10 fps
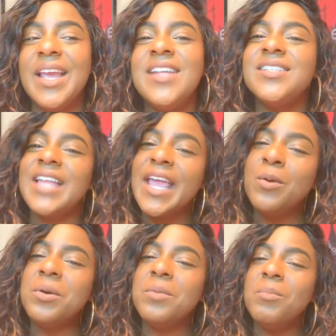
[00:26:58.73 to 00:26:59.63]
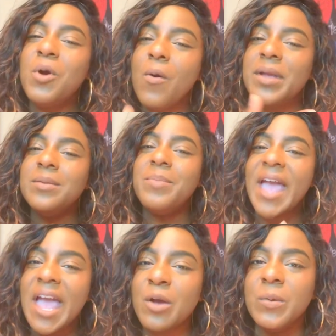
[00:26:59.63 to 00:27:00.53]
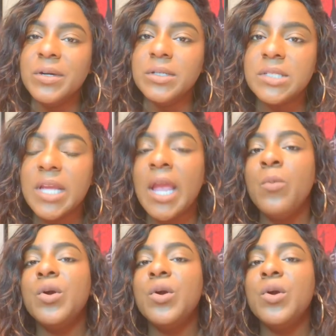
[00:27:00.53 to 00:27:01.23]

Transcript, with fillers: it's like we're going backwards and